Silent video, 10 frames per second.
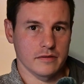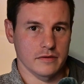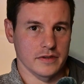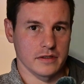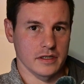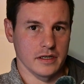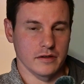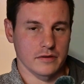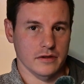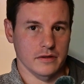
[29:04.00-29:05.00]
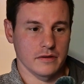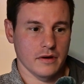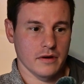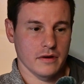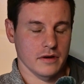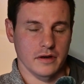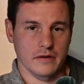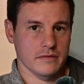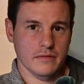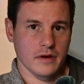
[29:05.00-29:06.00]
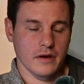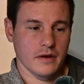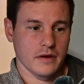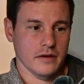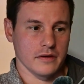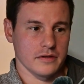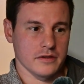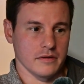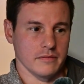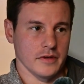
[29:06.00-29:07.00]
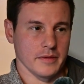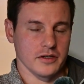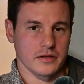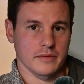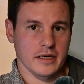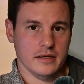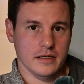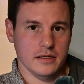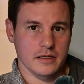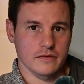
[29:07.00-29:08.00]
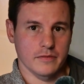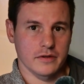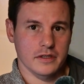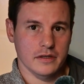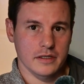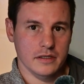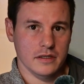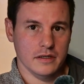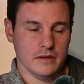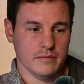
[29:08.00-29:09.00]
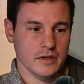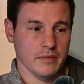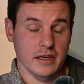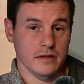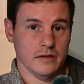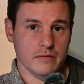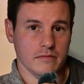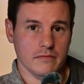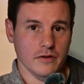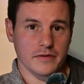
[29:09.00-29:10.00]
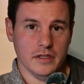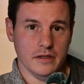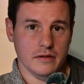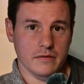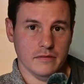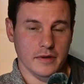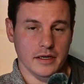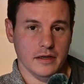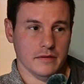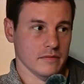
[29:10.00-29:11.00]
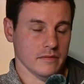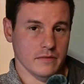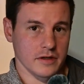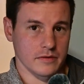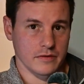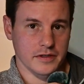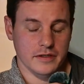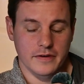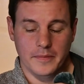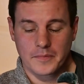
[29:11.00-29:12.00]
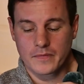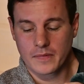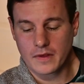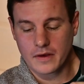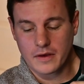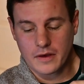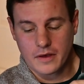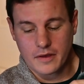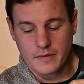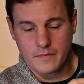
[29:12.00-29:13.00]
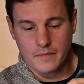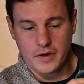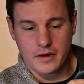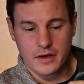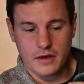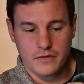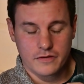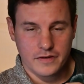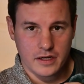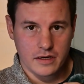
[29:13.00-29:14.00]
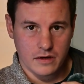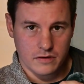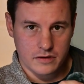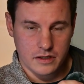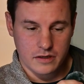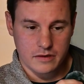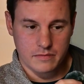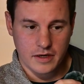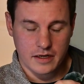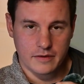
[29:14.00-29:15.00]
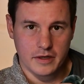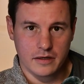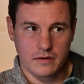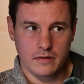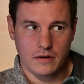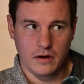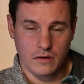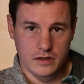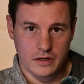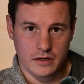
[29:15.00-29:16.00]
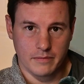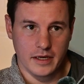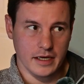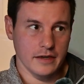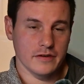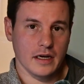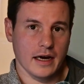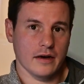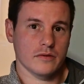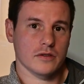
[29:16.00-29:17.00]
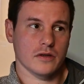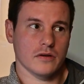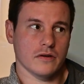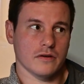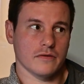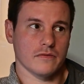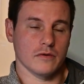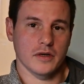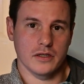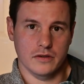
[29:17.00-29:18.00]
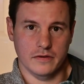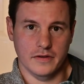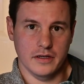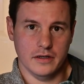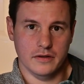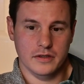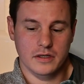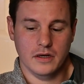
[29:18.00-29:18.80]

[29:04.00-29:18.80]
within a year or two, no. You may just about get yourself monetized. Depends, obviously, where and all the rest of it. But if you're thinking long term, and I mean long term, even out of walking tour videos,